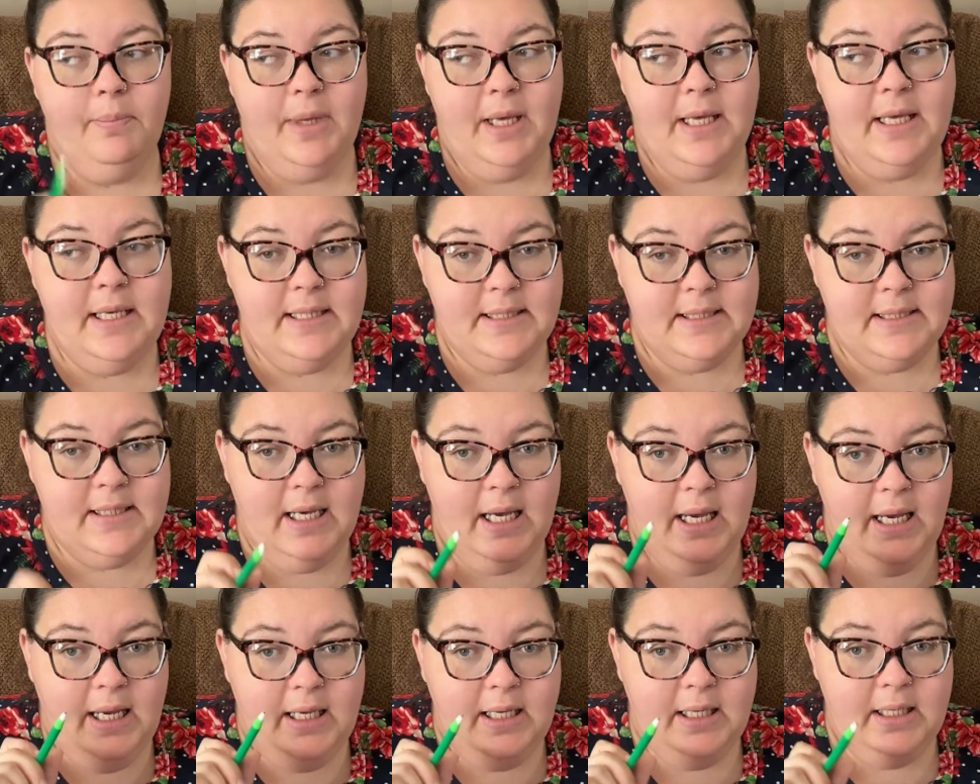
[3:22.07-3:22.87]
is
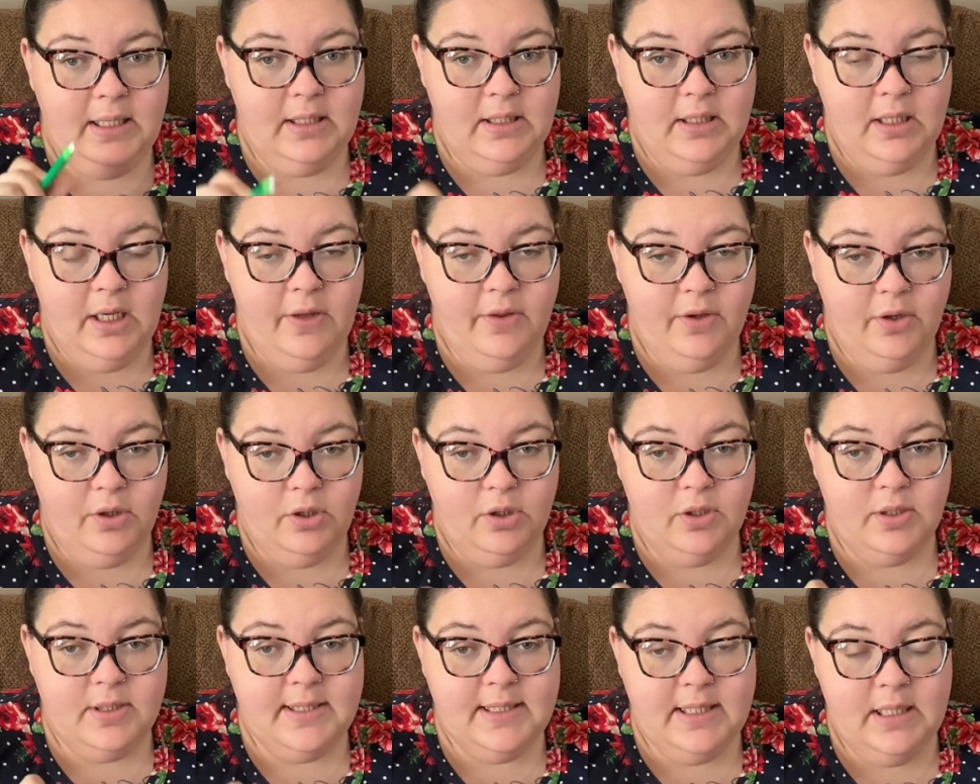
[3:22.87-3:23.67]

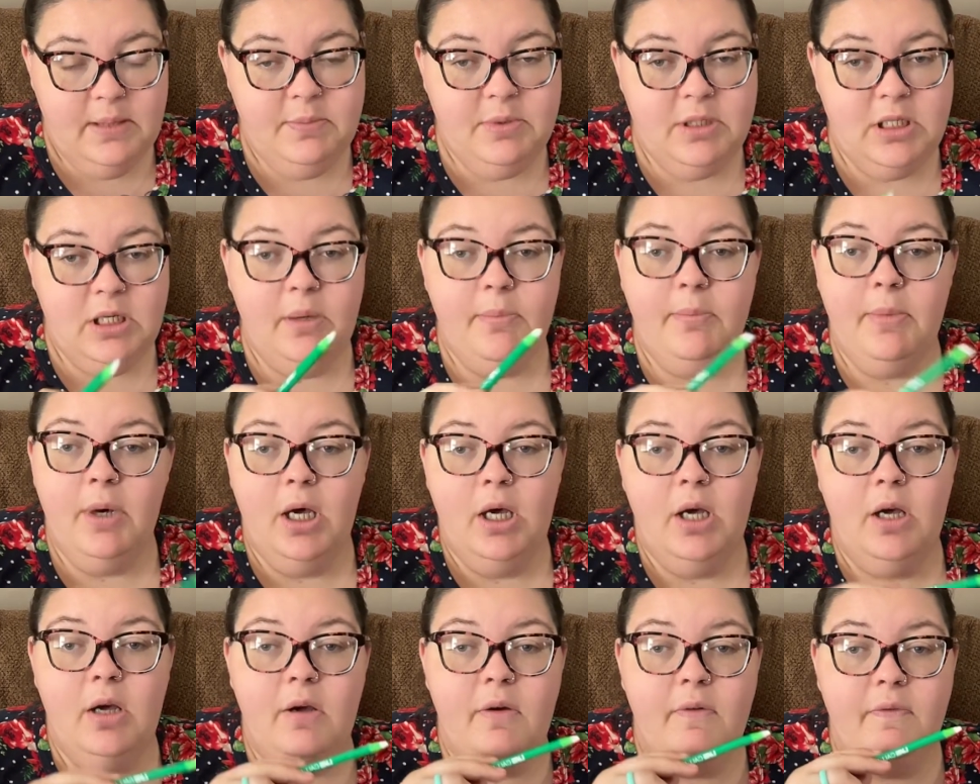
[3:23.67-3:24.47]
another symptom
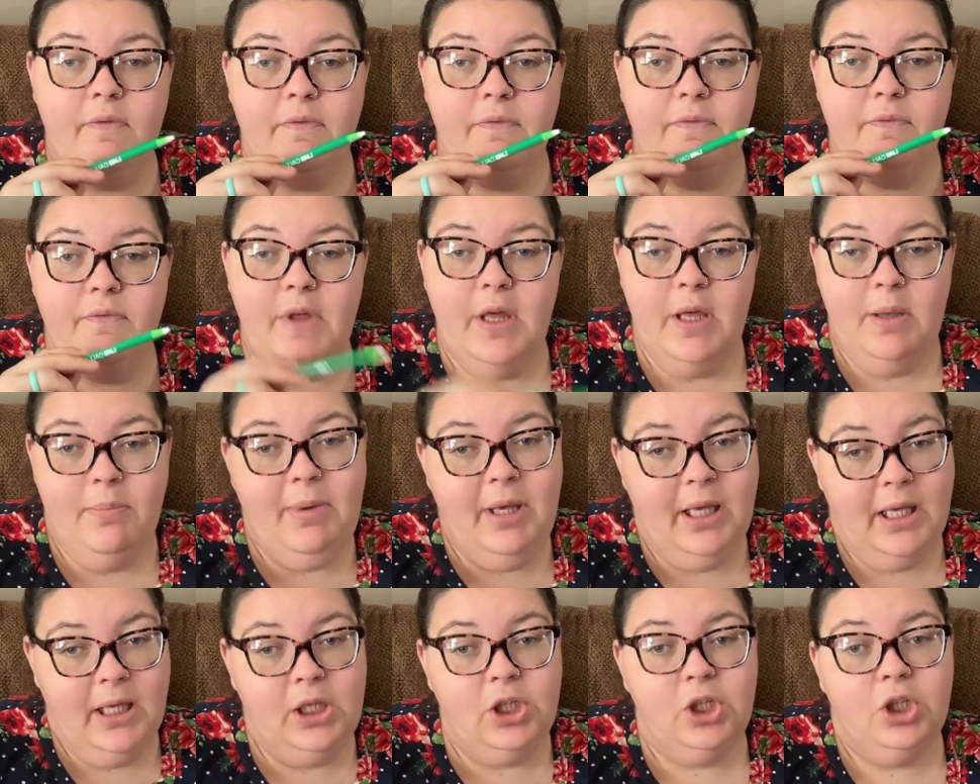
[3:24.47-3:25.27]
of it
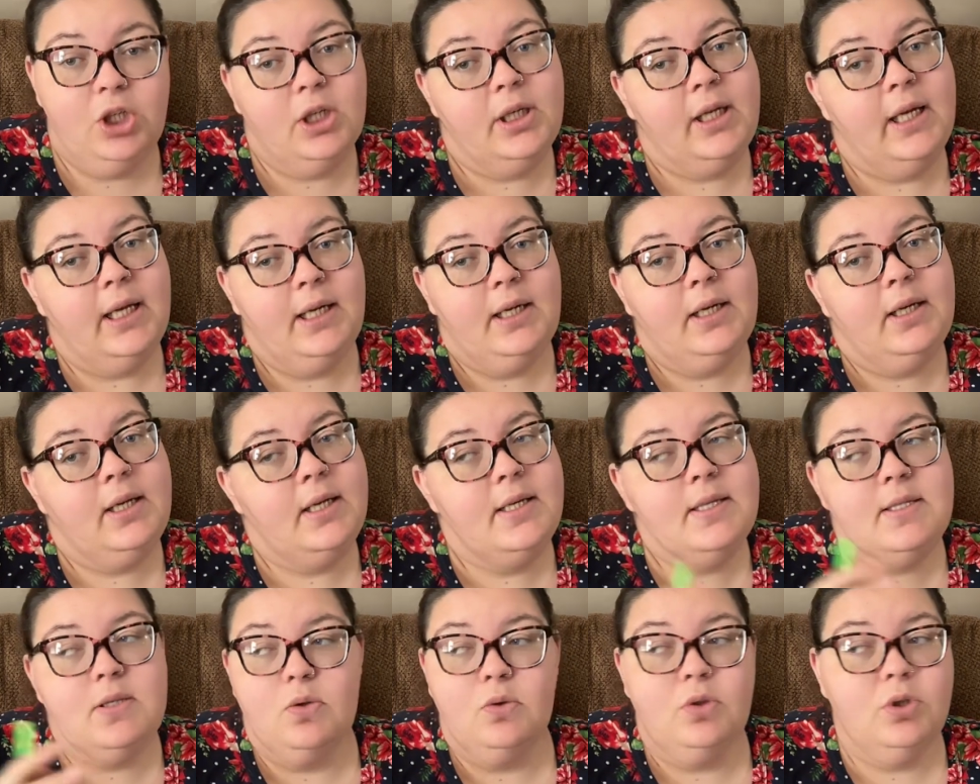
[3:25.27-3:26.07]
being in your
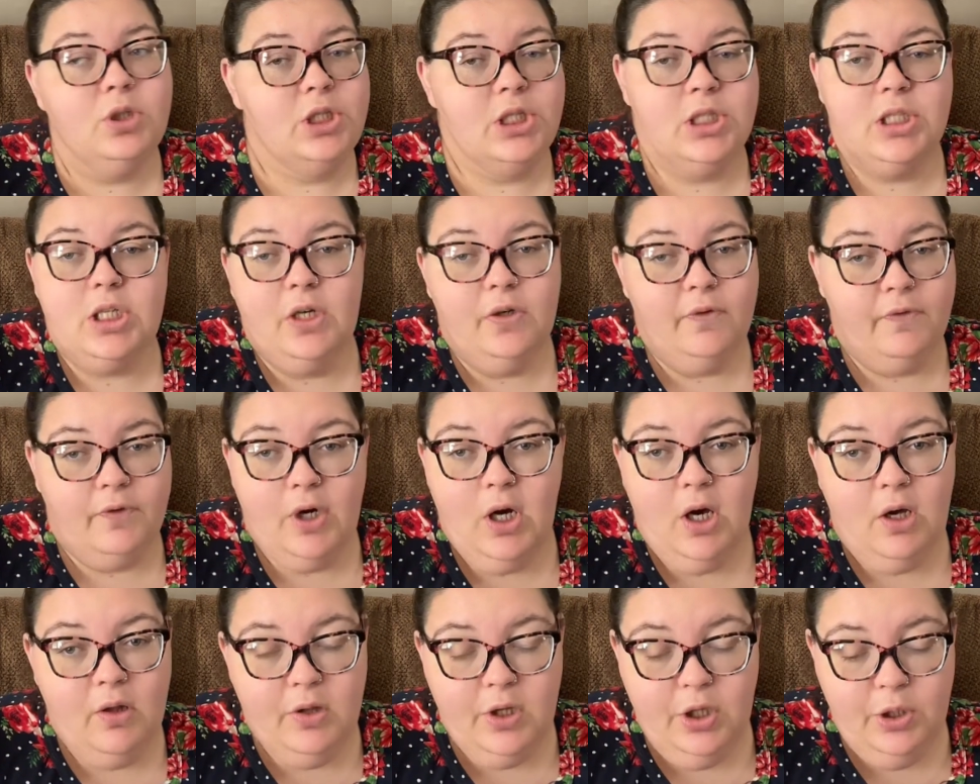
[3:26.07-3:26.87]
kidneys or just
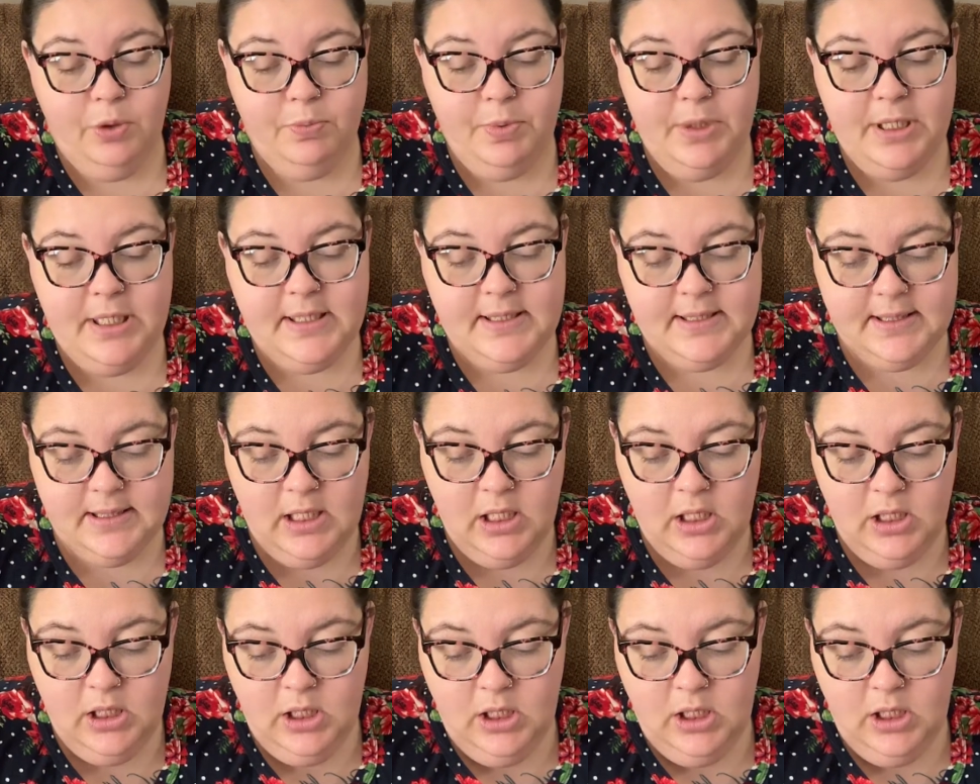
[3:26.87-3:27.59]
overall lupus.